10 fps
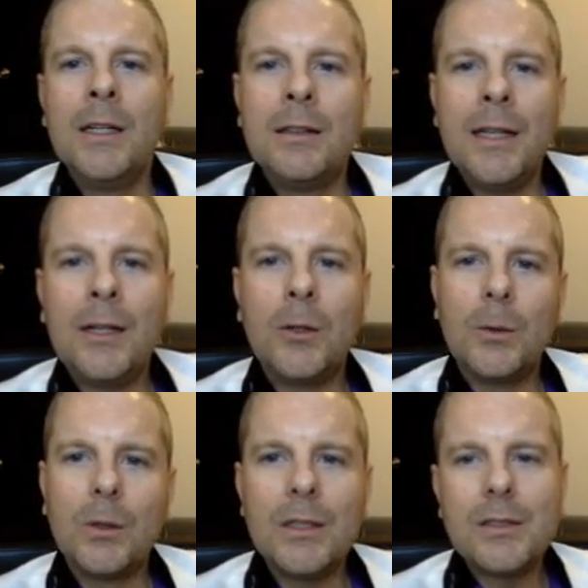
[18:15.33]
Now,
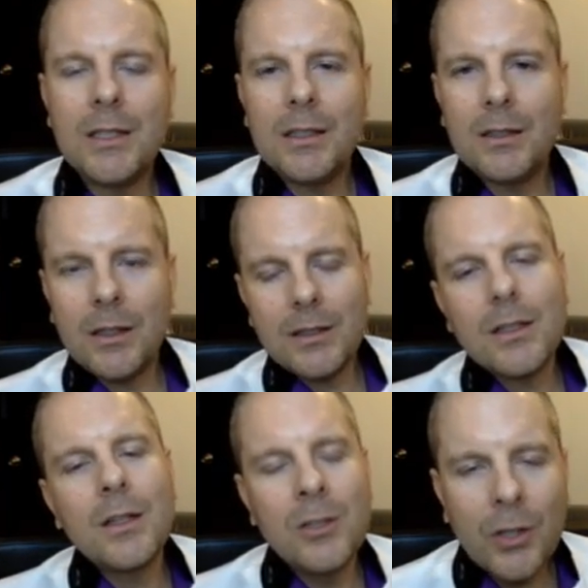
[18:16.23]
let's take it a, a,
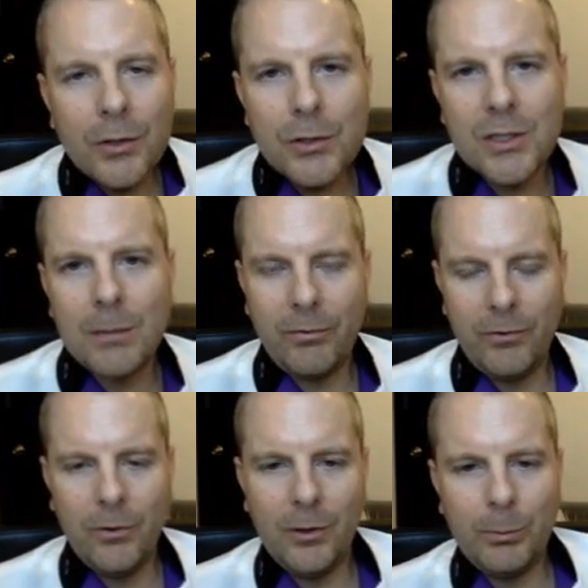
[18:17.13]
another step
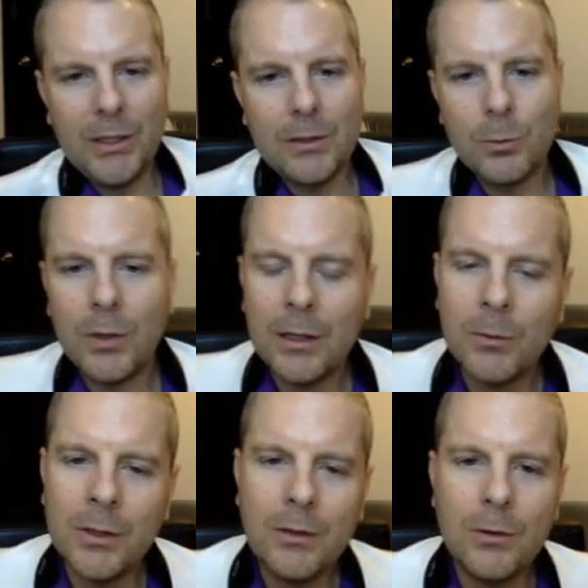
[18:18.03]
further, because what I
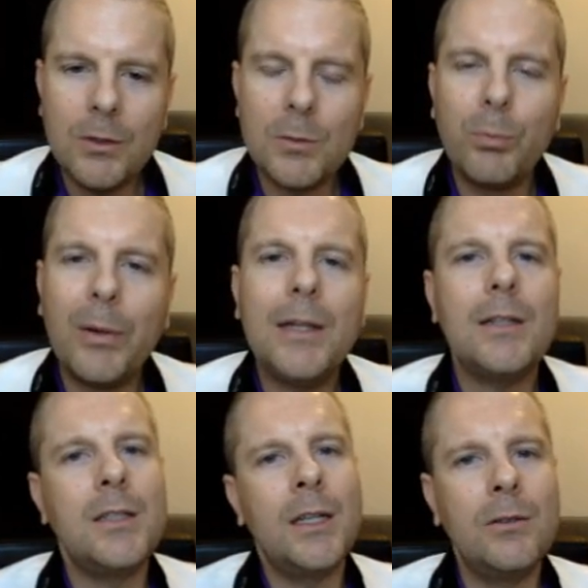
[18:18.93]
want to do is break
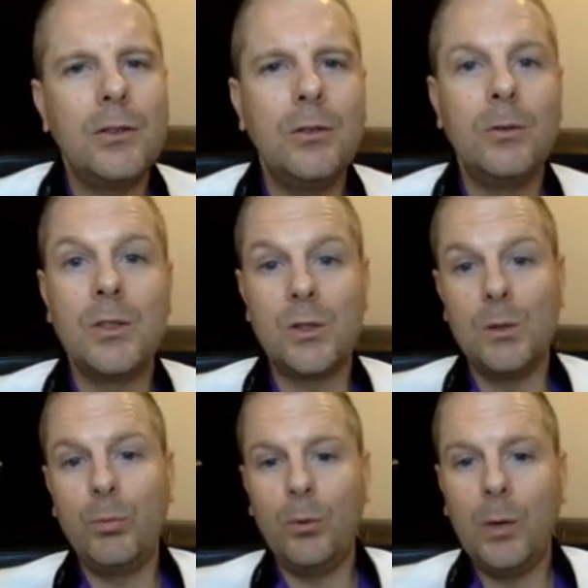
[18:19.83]
it down to you in a
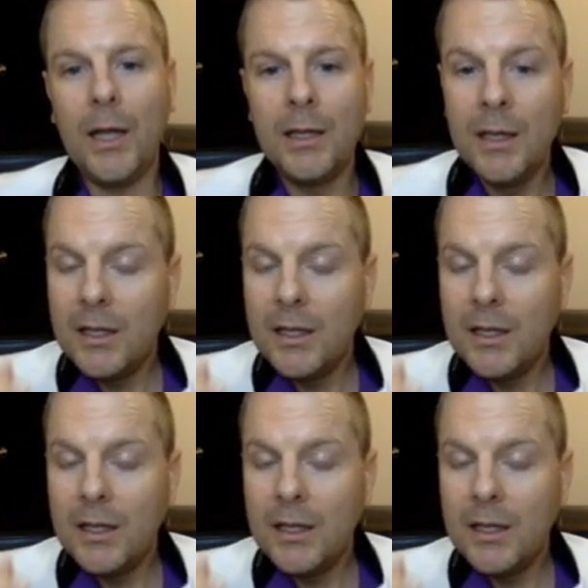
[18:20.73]
simple way.